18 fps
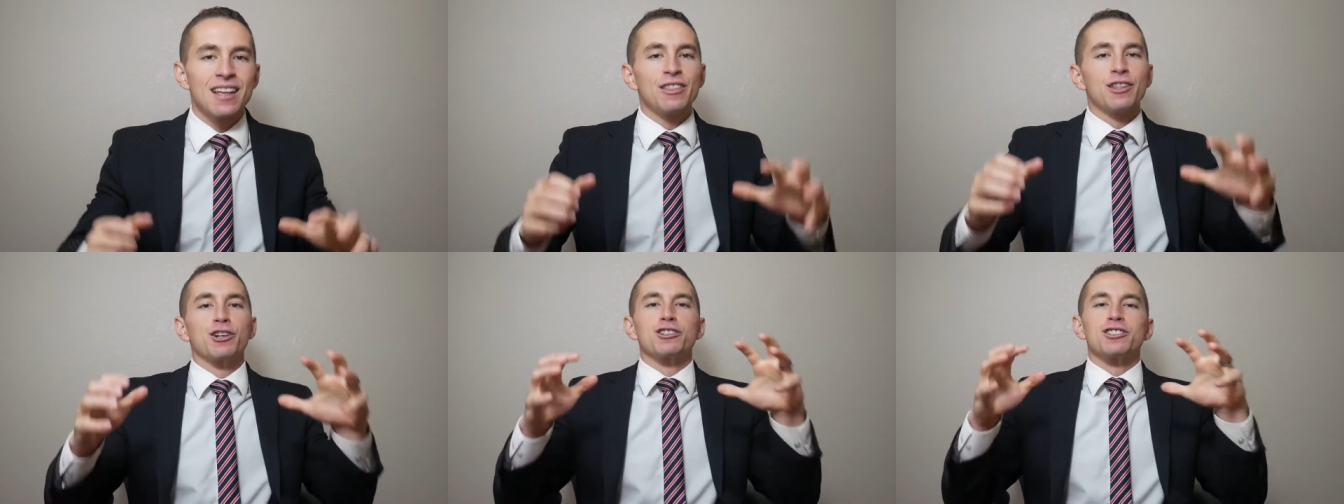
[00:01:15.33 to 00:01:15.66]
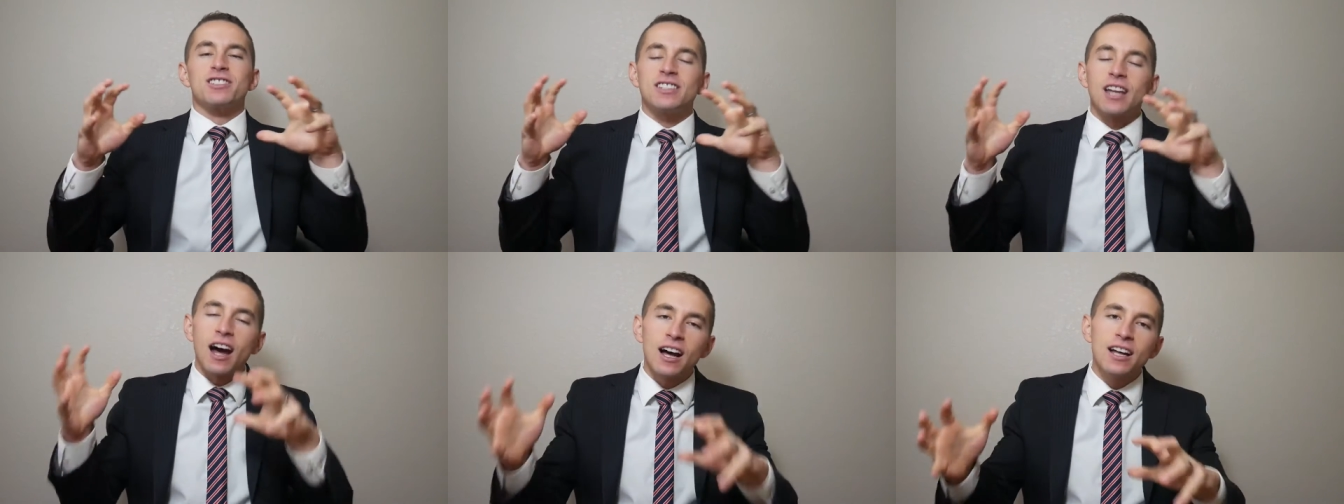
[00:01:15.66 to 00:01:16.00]

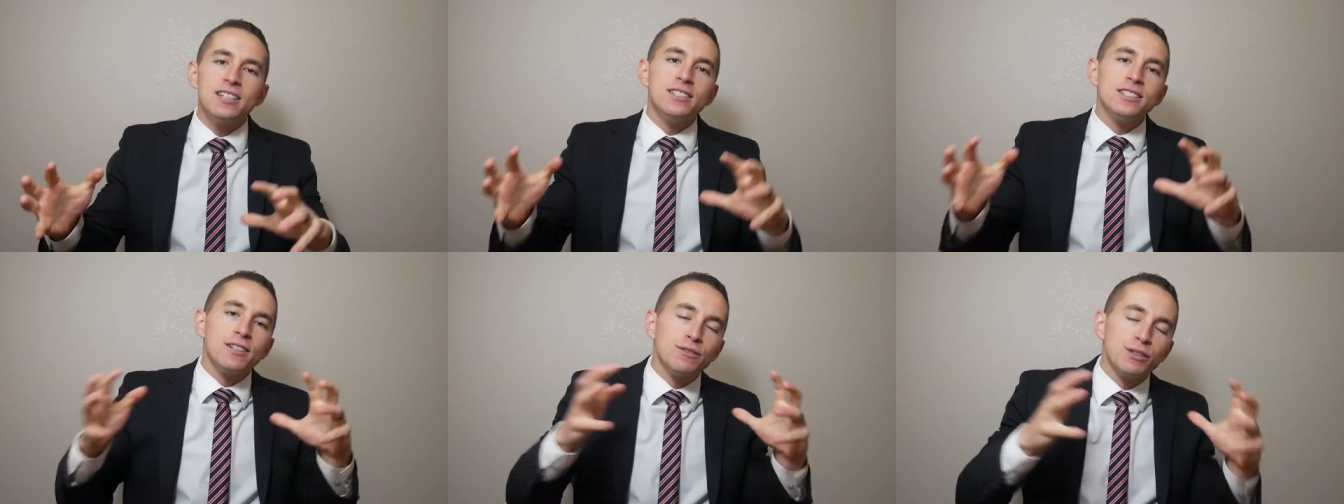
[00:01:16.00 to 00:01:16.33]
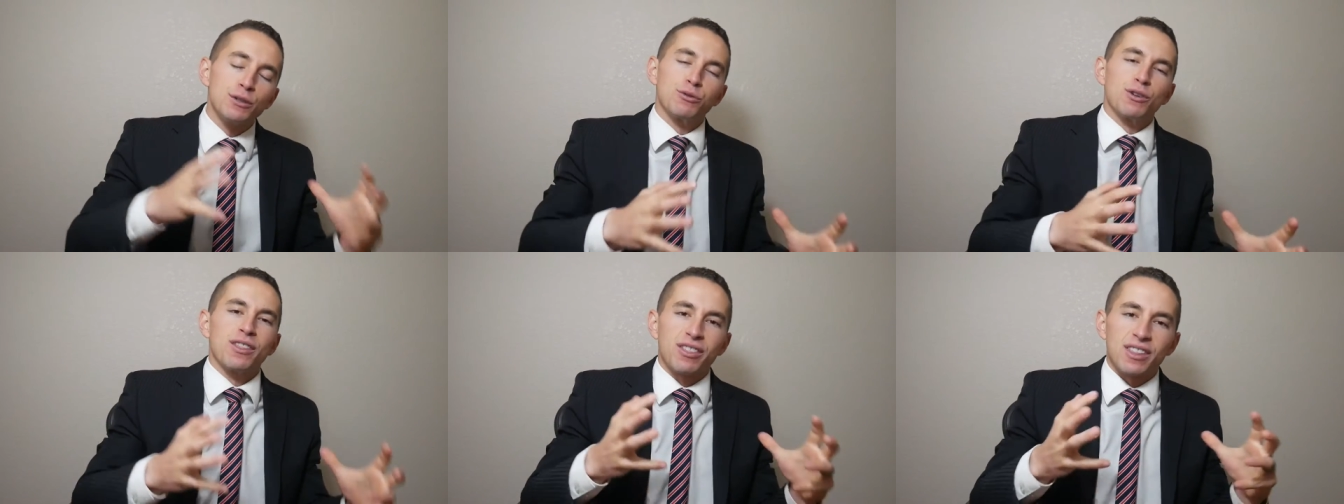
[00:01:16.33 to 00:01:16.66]
There's tons of
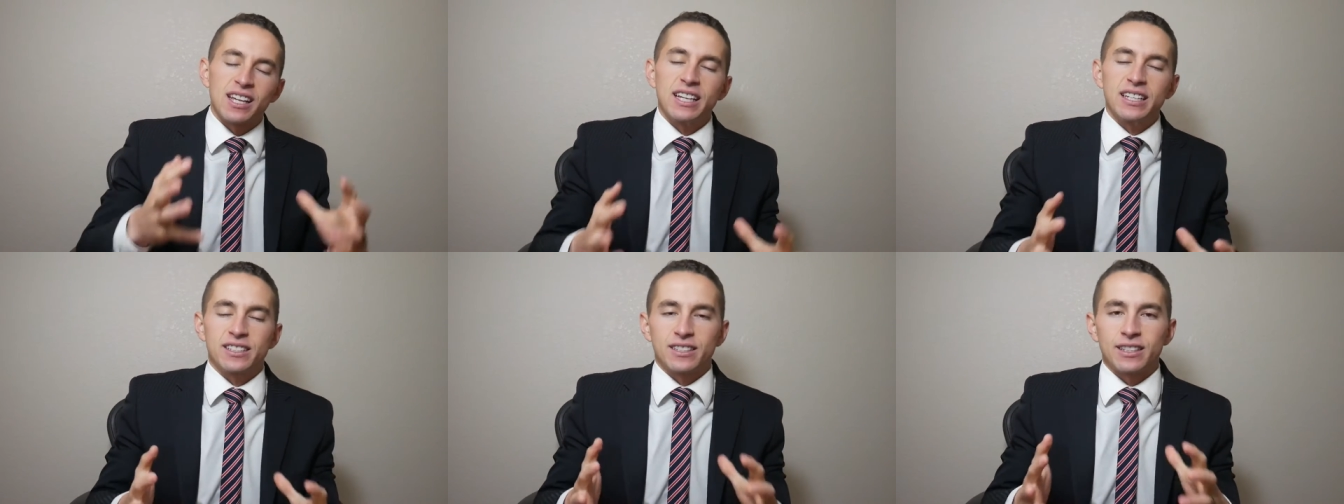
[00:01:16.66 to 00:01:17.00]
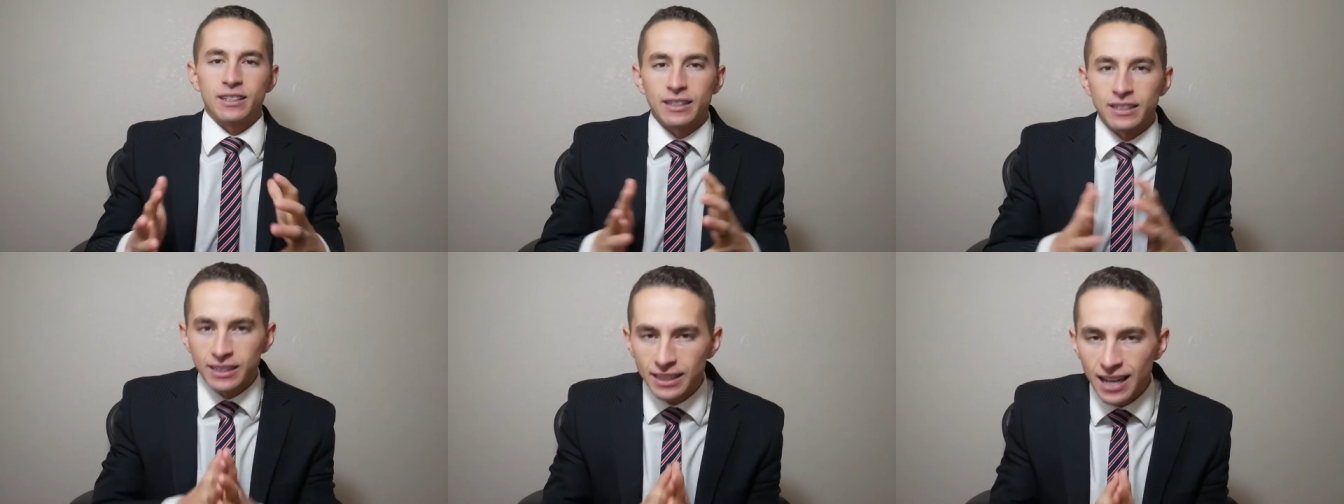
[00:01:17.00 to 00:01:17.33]
different things
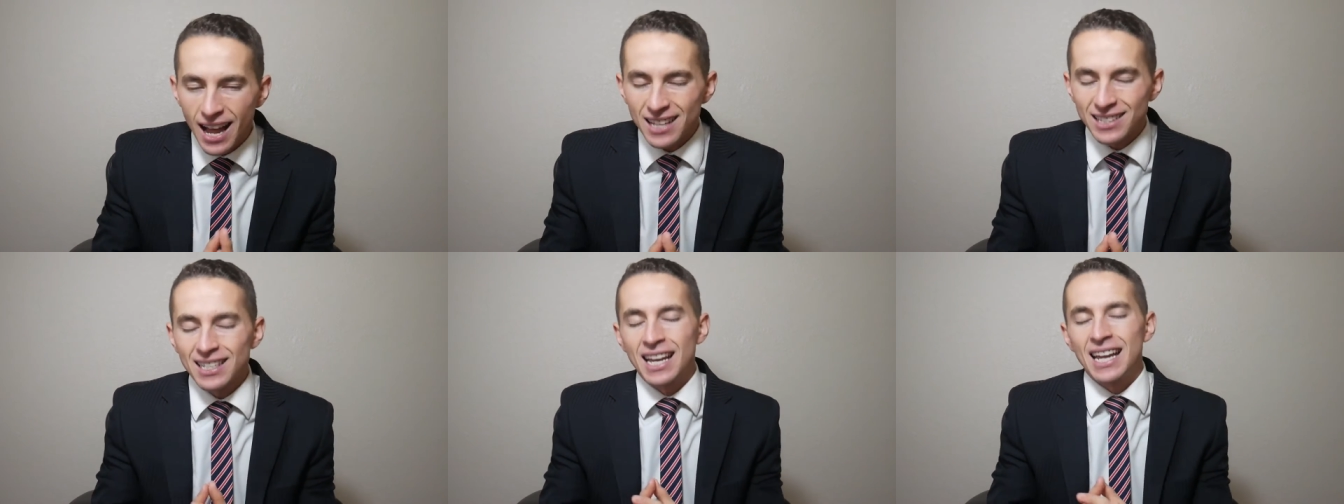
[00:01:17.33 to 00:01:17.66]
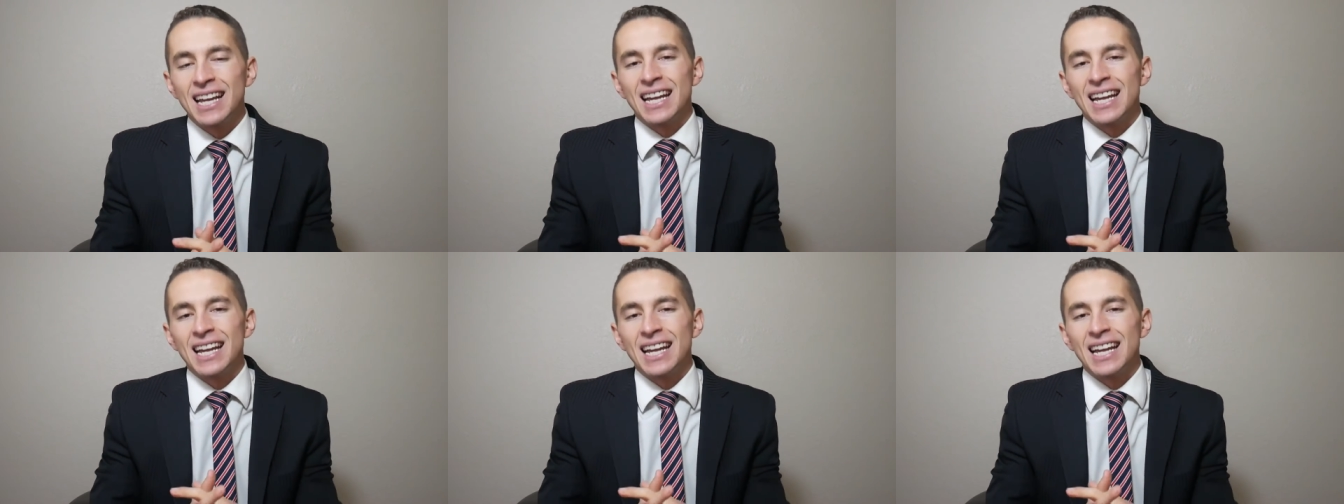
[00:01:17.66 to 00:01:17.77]
to discuss